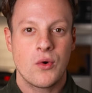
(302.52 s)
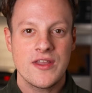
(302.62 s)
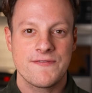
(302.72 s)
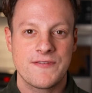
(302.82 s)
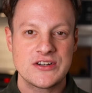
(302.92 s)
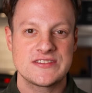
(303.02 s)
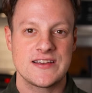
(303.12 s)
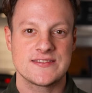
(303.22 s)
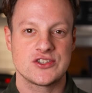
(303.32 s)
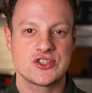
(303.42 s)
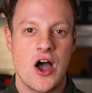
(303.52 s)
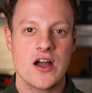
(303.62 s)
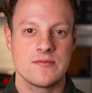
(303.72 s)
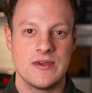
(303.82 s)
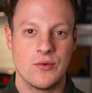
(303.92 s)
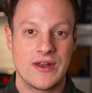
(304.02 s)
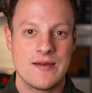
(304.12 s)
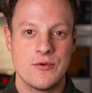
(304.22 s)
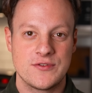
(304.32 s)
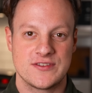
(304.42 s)
One of the first things that shocked me when
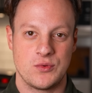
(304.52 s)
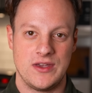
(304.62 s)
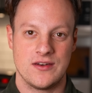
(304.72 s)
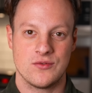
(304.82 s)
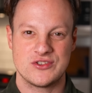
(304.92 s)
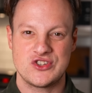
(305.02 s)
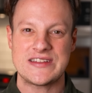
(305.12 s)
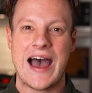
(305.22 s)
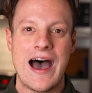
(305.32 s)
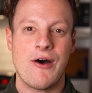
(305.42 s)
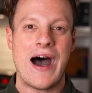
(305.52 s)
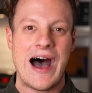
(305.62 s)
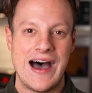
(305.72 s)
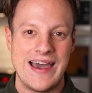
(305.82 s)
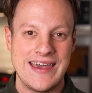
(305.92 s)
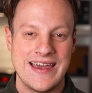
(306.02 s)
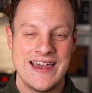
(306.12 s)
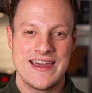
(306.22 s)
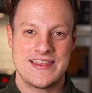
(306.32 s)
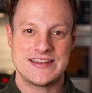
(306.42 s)
I moved to Sweden was just how high
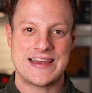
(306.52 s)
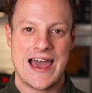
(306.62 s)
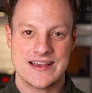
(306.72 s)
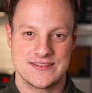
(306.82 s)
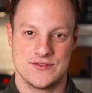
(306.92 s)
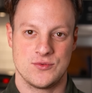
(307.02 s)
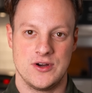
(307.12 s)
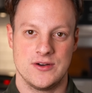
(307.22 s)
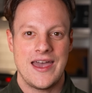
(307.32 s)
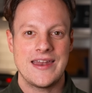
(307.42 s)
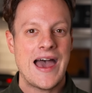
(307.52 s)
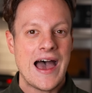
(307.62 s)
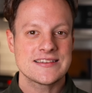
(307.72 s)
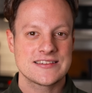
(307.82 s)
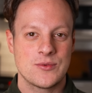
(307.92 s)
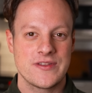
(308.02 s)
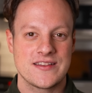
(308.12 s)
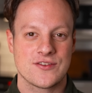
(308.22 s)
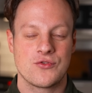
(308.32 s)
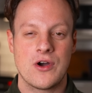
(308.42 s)
the taxes were. And as someone
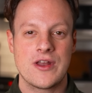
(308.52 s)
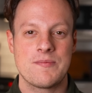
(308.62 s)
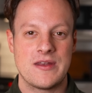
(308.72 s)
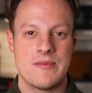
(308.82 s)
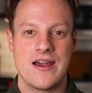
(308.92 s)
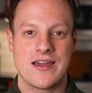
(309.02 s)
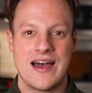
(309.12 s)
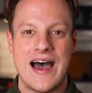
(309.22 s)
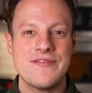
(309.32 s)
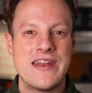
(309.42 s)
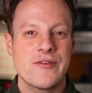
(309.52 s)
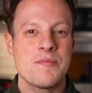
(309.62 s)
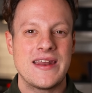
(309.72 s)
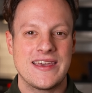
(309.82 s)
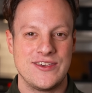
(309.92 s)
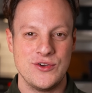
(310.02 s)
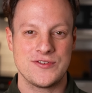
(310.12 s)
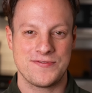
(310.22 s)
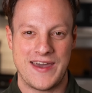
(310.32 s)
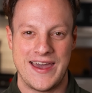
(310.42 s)
that's grown up in America, I've never been a
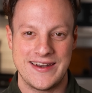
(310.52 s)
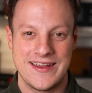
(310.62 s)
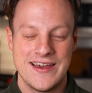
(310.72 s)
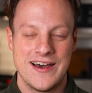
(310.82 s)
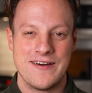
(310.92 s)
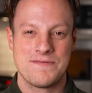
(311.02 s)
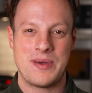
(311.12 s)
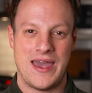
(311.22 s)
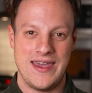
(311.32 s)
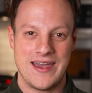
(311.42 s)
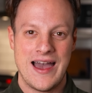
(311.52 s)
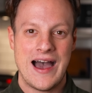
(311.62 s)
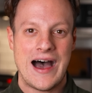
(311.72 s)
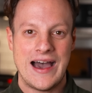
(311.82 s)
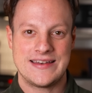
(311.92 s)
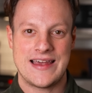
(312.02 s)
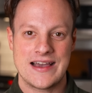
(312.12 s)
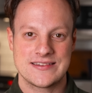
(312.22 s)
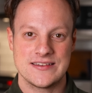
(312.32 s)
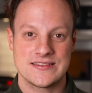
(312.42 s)
huge fan of paying high
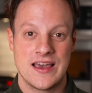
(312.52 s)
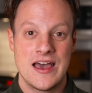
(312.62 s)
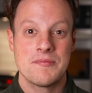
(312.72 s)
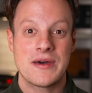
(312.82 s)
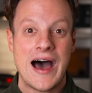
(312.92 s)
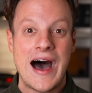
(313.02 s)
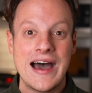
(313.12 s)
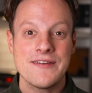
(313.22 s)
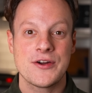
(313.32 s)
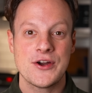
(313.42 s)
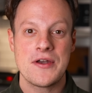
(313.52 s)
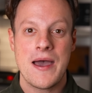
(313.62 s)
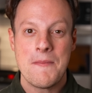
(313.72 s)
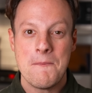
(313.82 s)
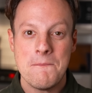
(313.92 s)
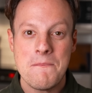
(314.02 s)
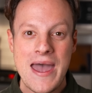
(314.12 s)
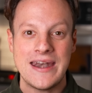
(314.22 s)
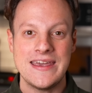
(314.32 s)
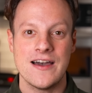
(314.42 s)
taxes. But I've heard
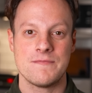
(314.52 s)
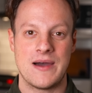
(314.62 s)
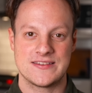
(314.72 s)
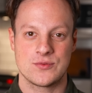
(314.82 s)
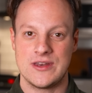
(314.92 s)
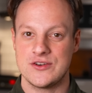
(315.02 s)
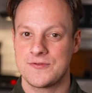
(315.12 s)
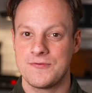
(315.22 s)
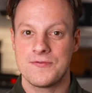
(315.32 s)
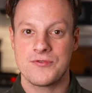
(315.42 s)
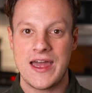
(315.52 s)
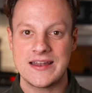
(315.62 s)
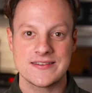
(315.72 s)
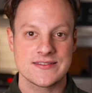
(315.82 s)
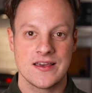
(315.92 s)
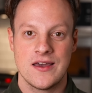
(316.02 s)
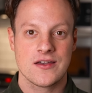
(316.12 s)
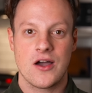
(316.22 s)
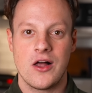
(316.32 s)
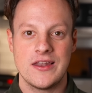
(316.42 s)
many of my Swedish friends,
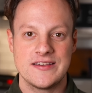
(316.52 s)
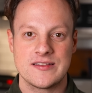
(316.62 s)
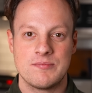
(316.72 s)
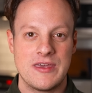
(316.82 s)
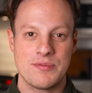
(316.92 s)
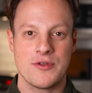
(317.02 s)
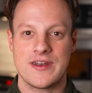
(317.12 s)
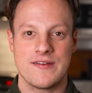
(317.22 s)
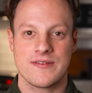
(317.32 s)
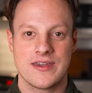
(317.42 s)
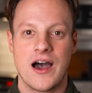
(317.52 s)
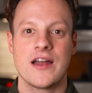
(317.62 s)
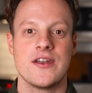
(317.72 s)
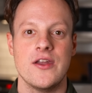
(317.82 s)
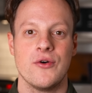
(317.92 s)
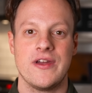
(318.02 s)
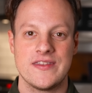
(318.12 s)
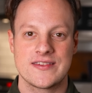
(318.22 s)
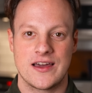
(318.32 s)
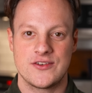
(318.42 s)
colleagues, and people that I've gotten to know in
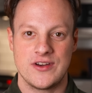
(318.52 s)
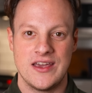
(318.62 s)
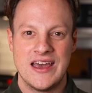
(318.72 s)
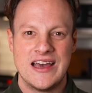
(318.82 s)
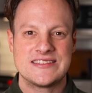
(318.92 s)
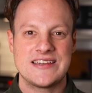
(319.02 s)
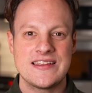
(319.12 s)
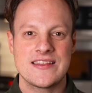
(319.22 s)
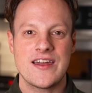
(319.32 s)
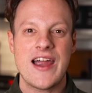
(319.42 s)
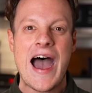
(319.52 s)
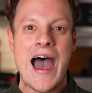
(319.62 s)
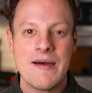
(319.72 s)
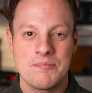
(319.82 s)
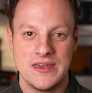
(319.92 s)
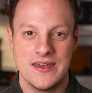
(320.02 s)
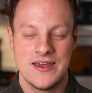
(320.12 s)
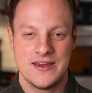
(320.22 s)
this country say that they're happy